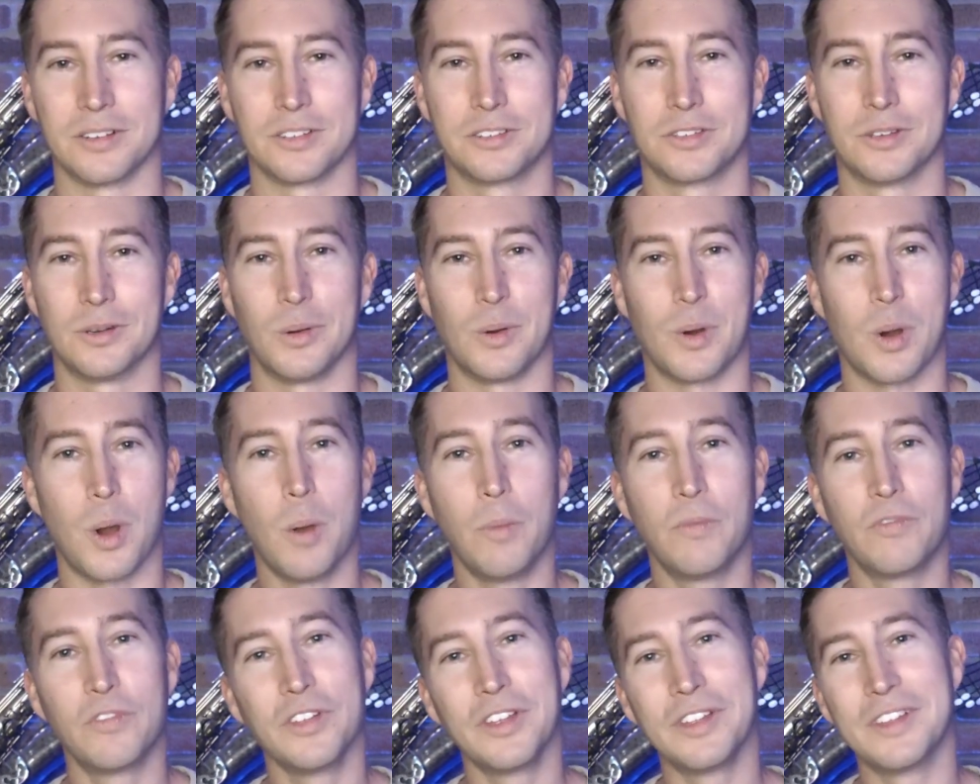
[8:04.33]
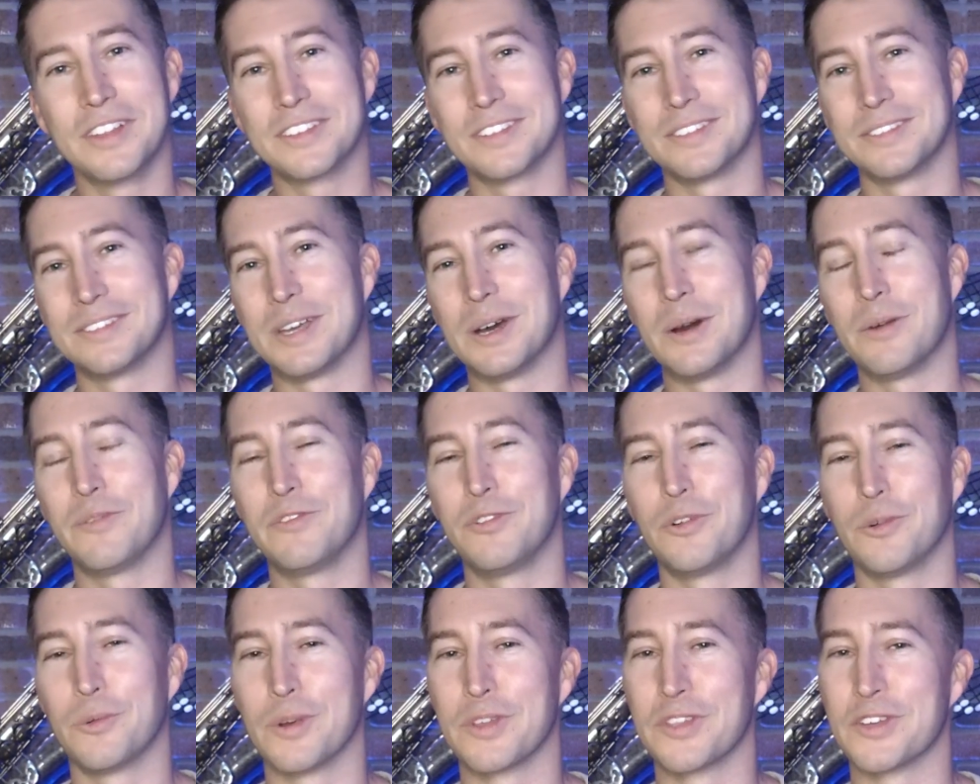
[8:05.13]
So hopefully this is
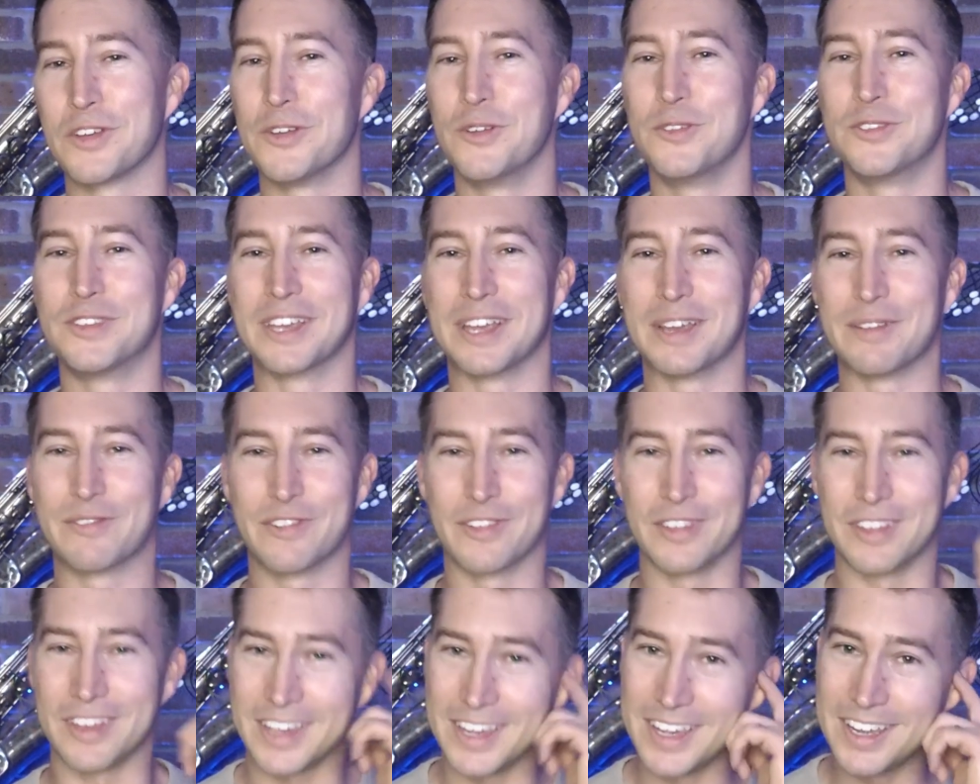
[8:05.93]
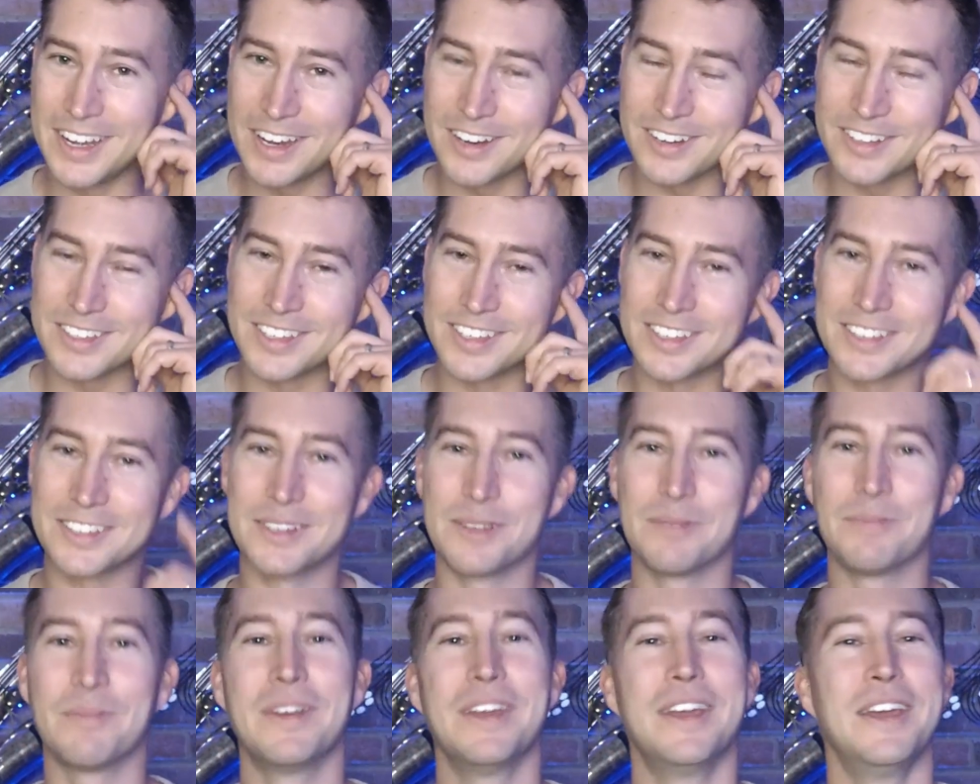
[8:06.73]
helpful, whether you're using it for the in-ear
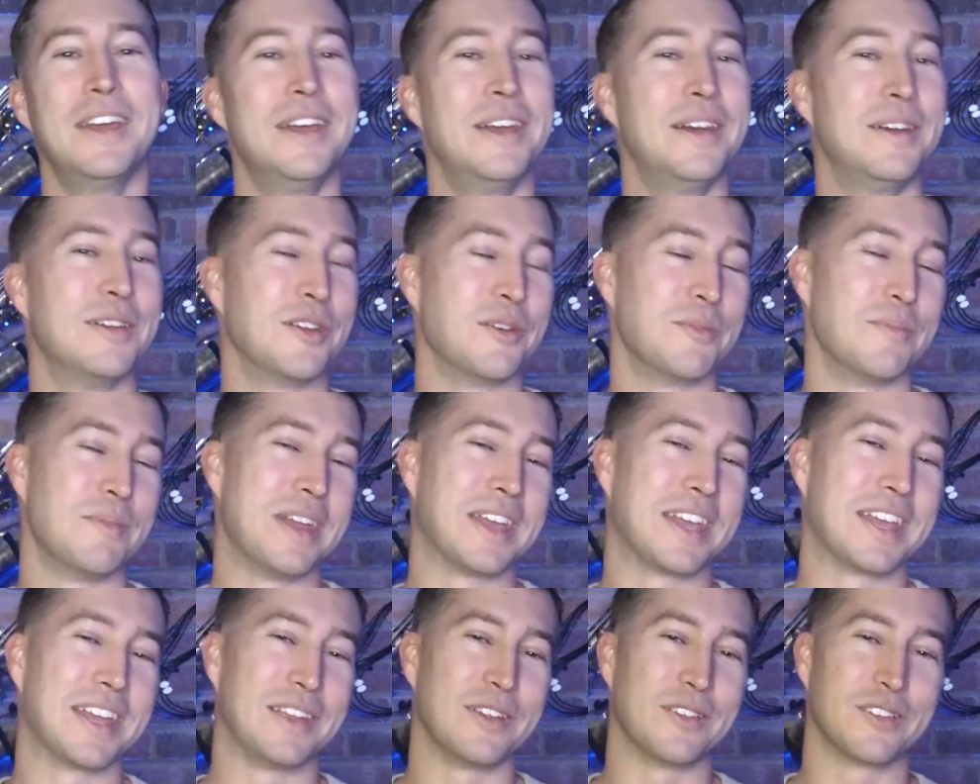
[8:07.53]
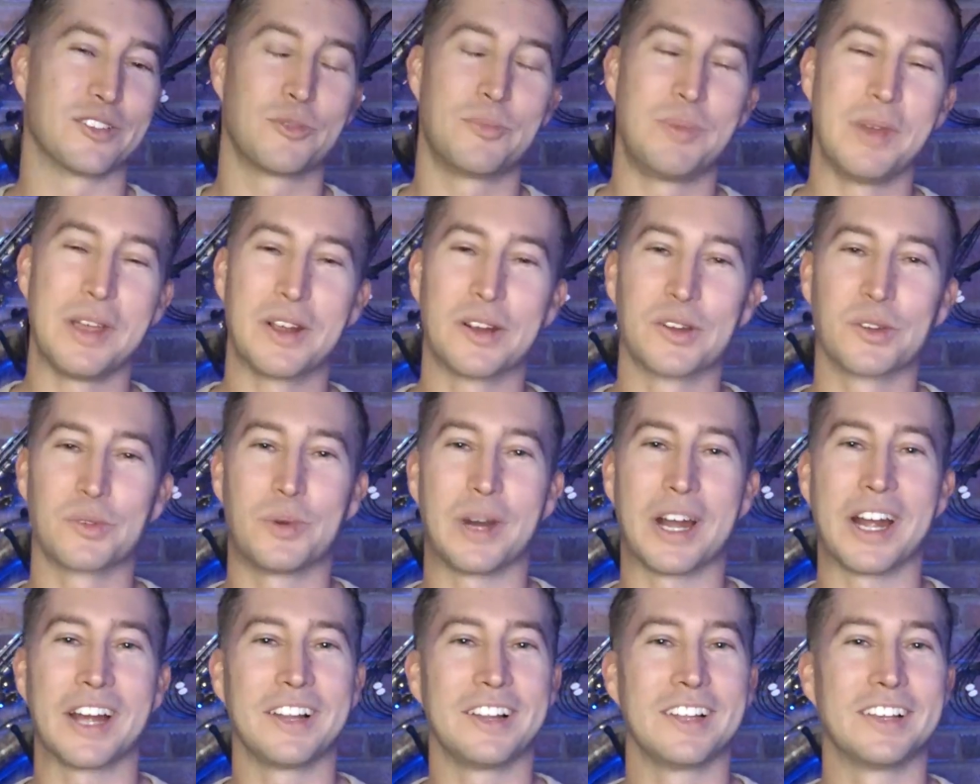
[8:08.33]
system, you're making your speakers
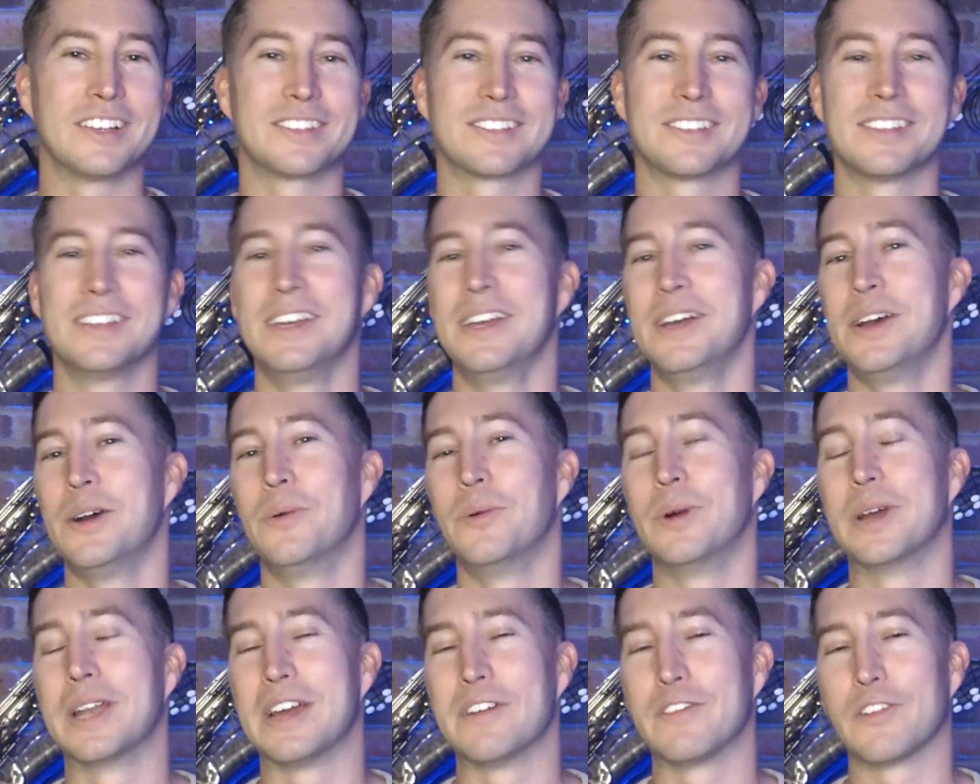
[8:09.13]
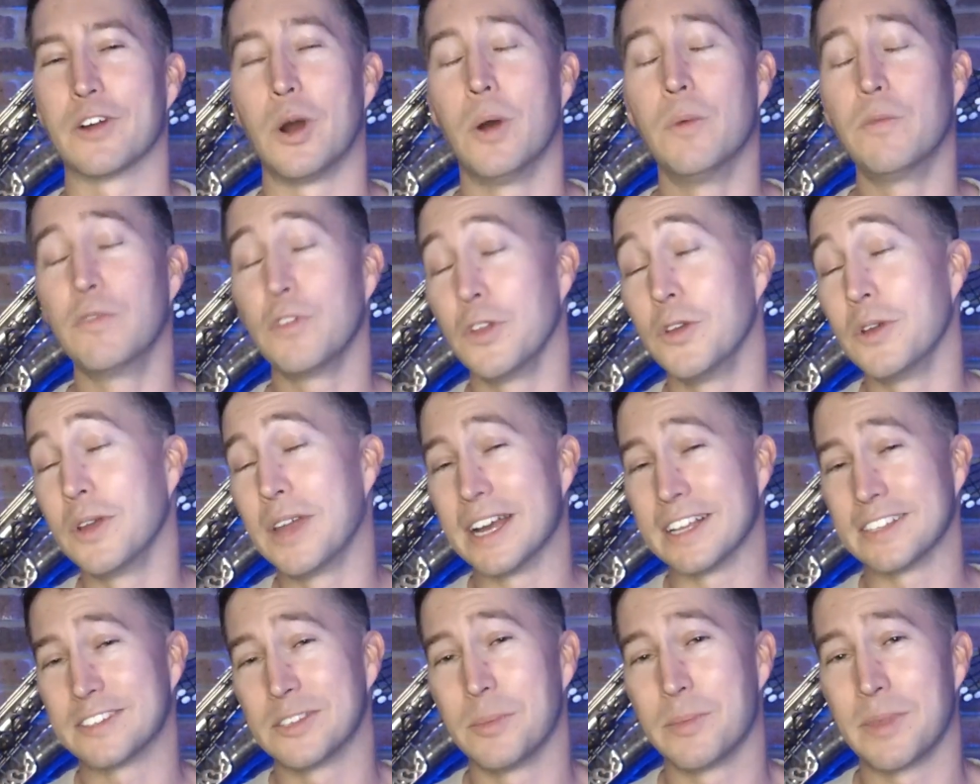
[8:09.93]
wireless, whatever. Hopefully you
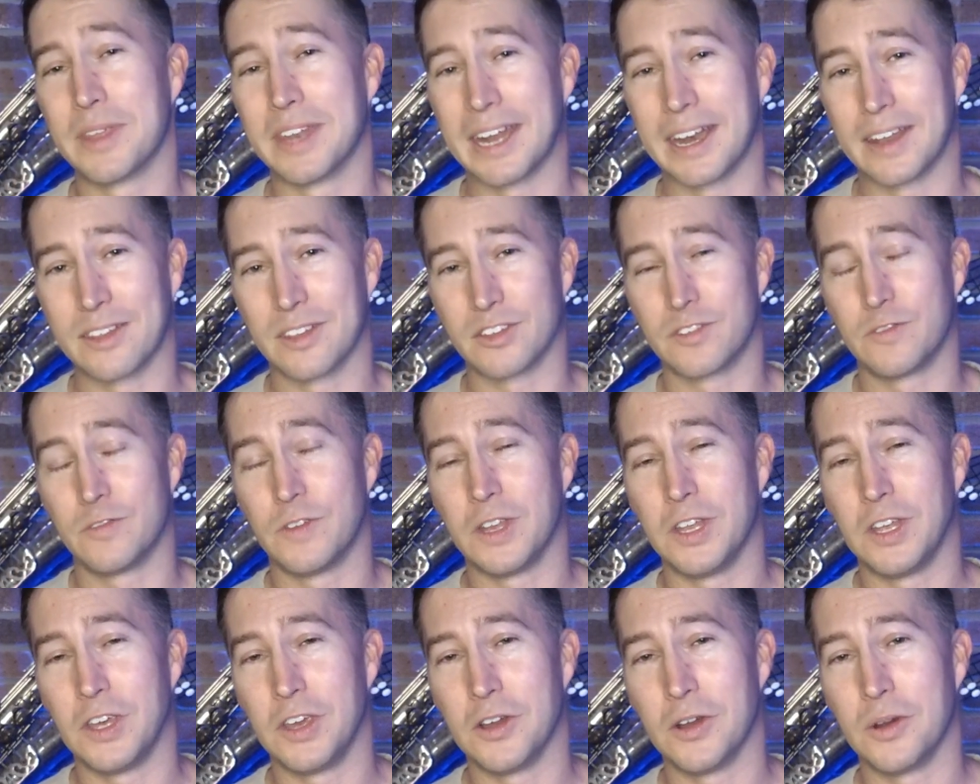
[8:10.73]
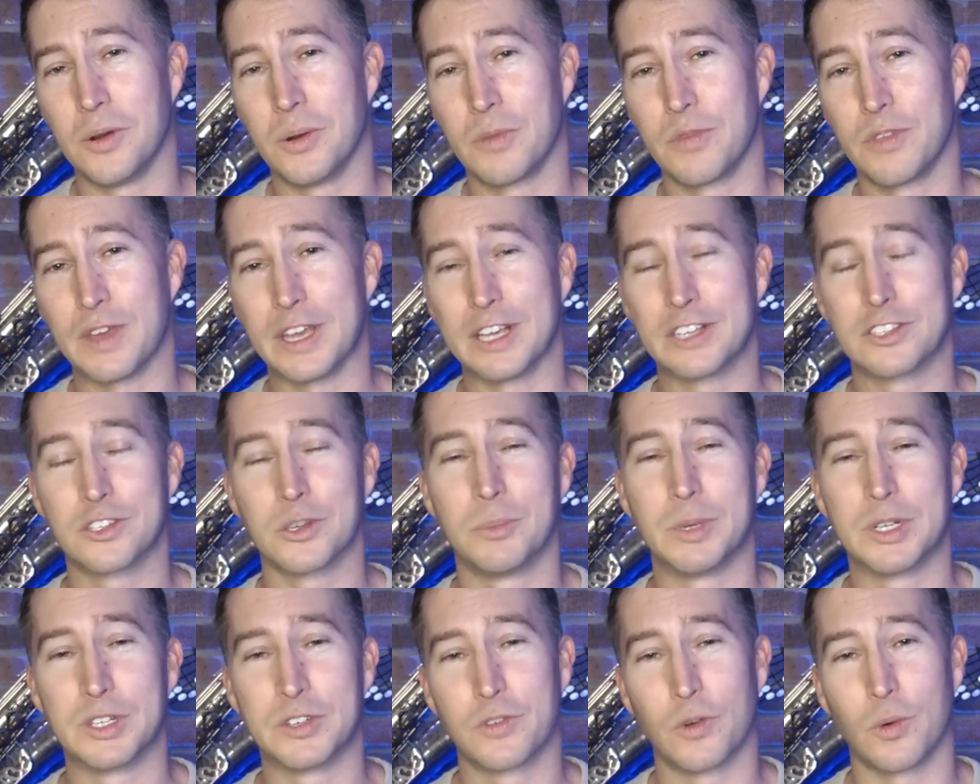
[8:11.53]
got something out of this video. Thanks so
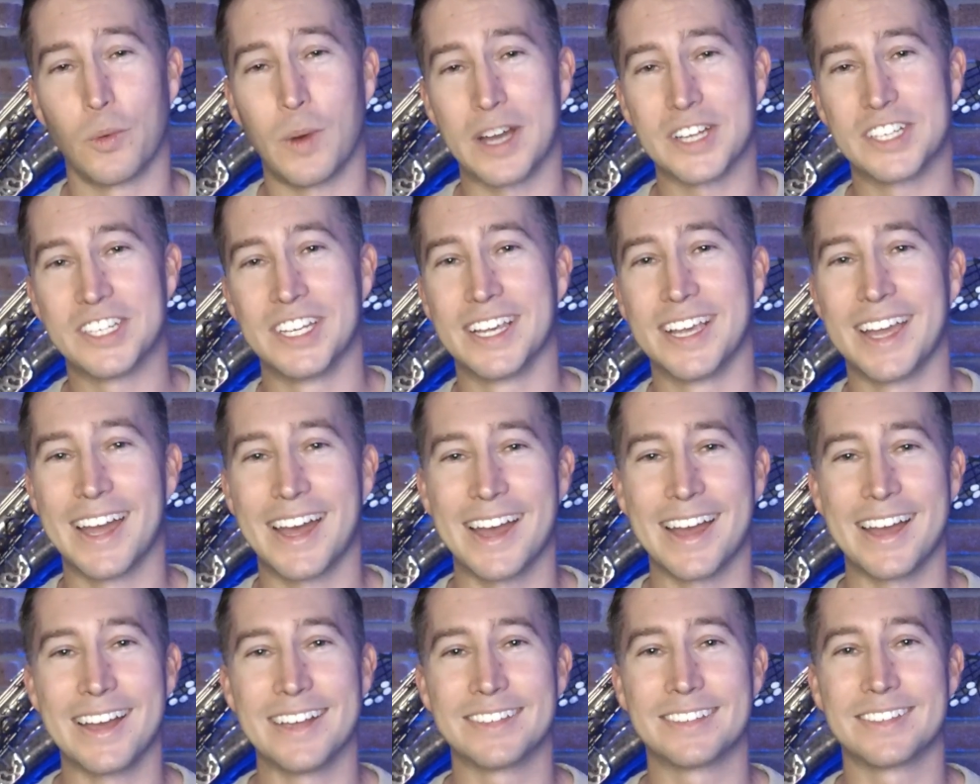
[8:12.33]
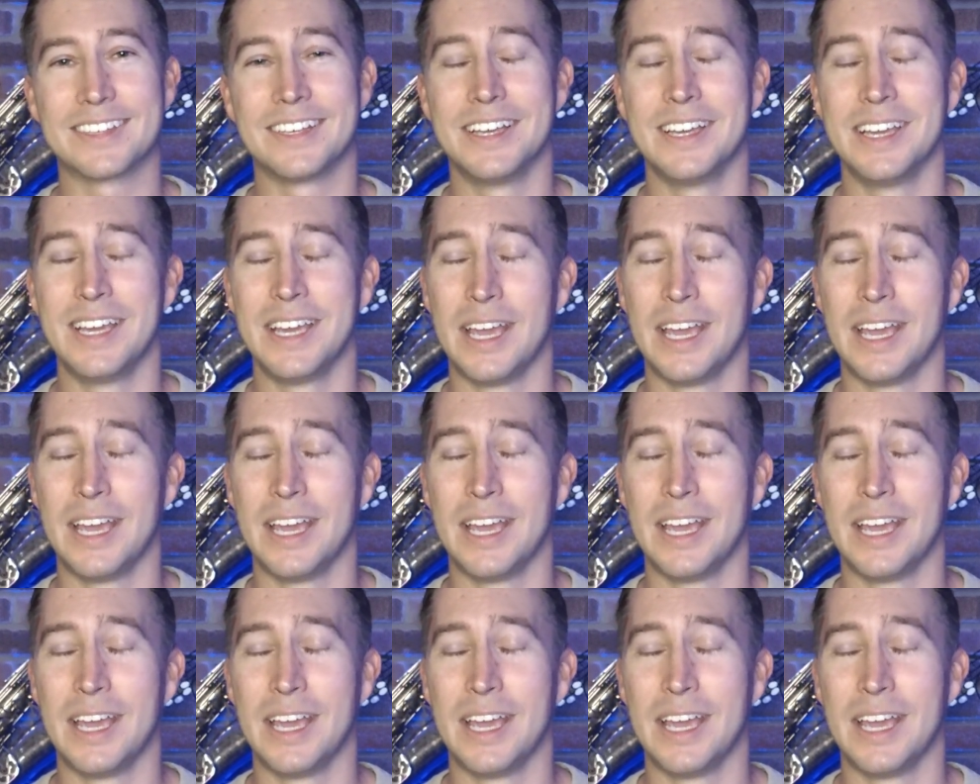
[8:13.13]
much for watching, guys.